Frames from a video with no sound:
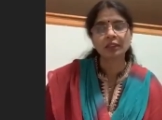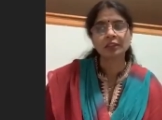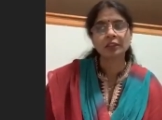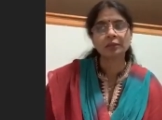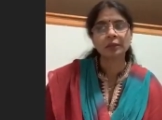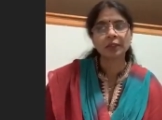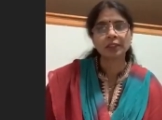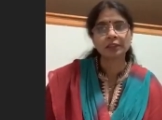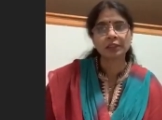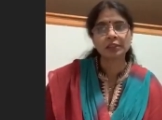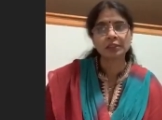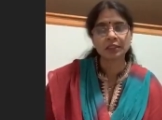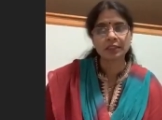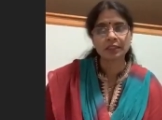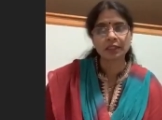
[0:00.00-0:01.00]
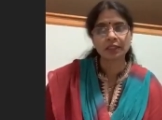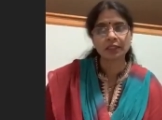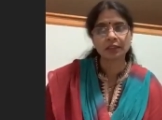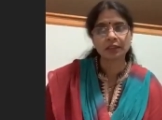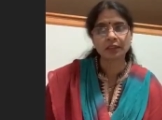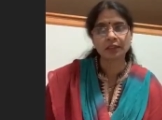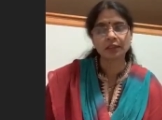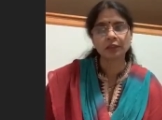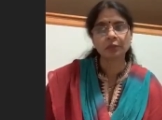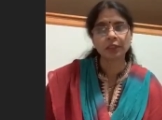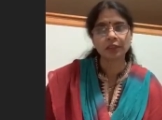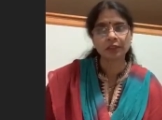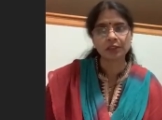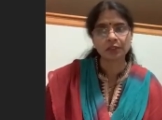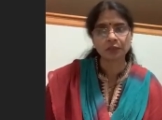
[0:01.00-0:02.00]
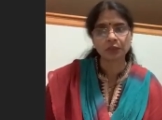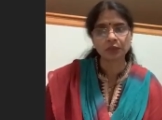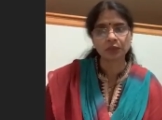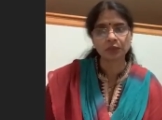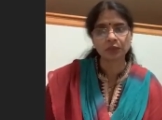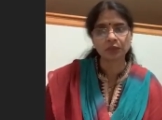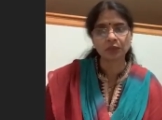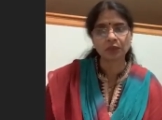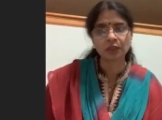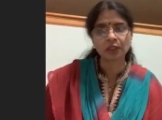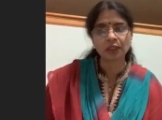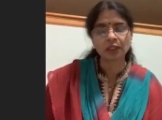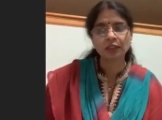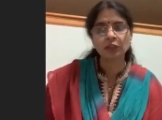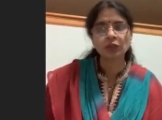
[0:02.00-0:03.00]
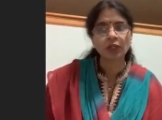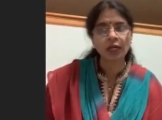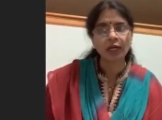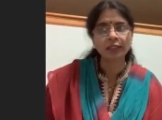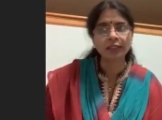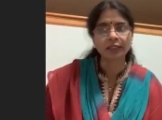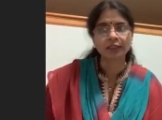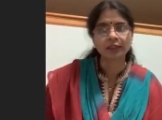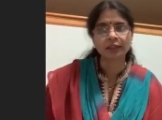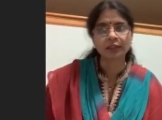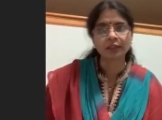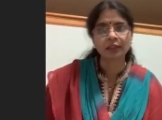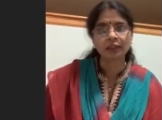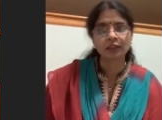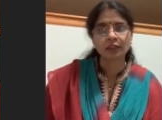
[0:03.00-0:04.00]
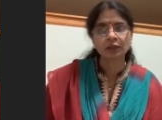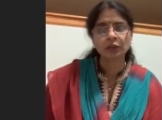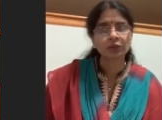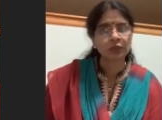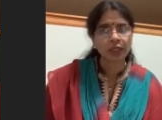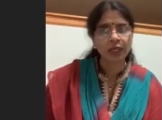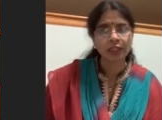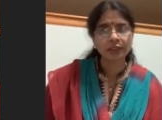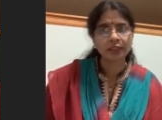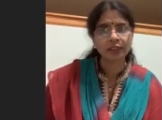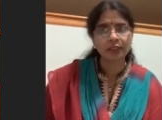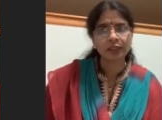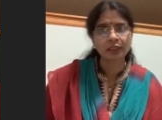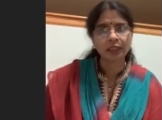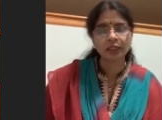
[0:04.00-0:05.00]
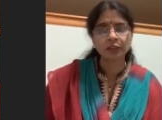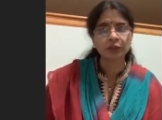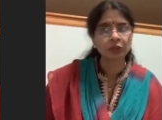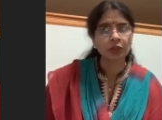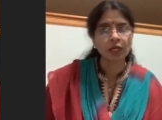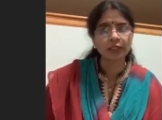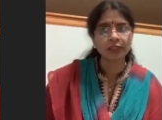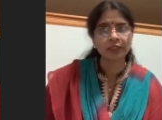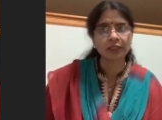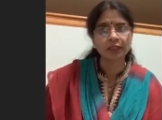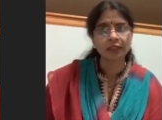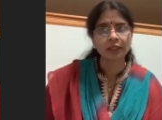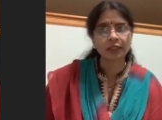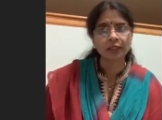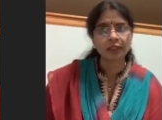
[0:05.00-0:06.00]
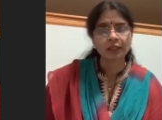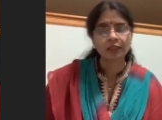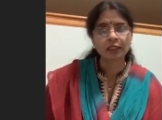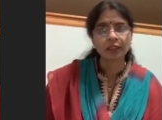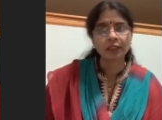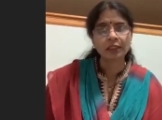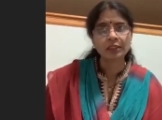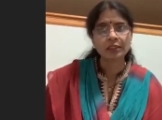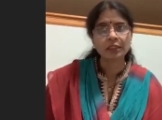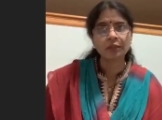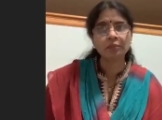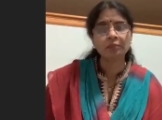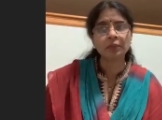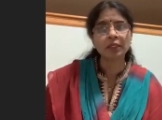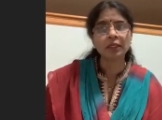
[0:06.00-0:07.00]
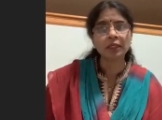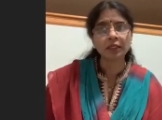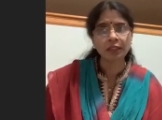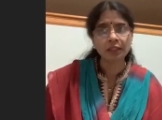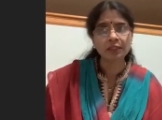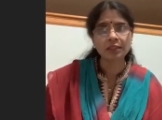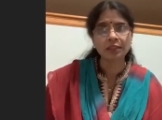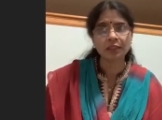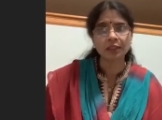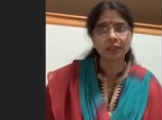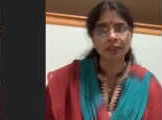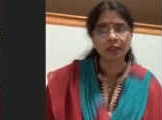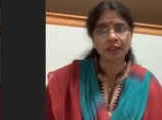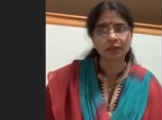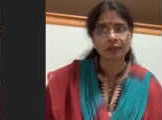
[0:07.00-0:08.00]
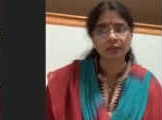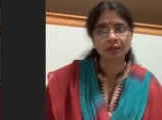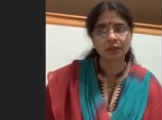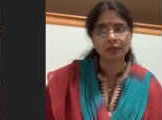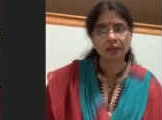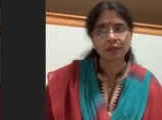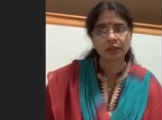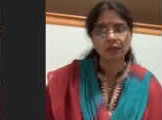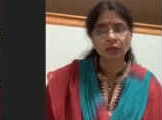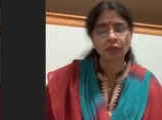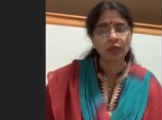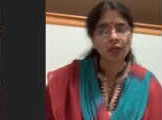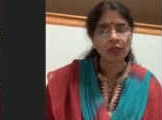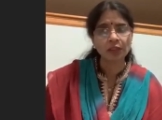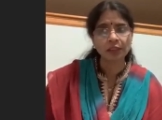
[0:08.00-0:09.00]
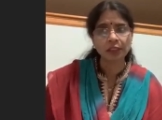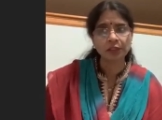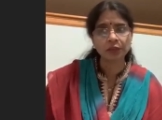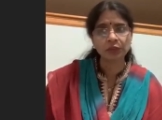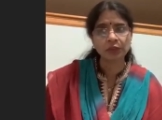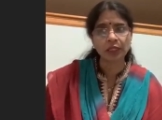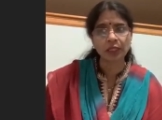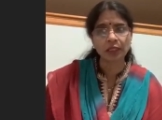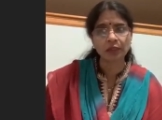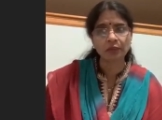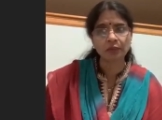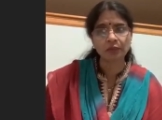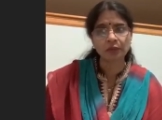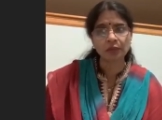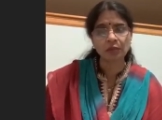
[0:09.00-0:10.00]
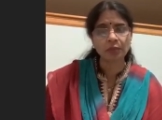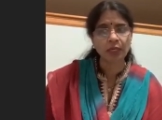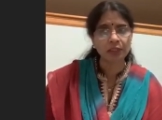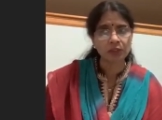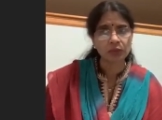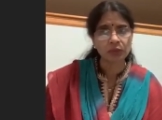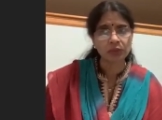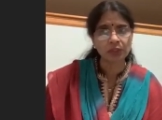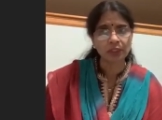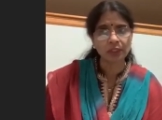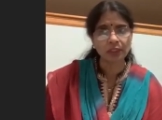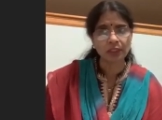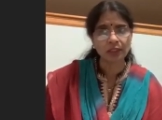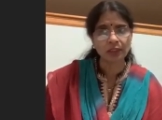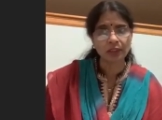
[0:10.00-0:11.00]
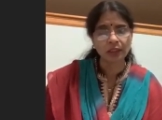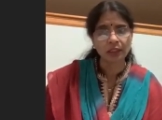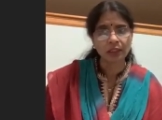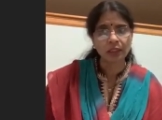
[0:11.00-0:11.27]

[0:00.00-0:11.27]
The breath is inside. The breath is our guru. You got it. You thought it and you got it. That is a miraculous thinking. We all need to have positive thinking.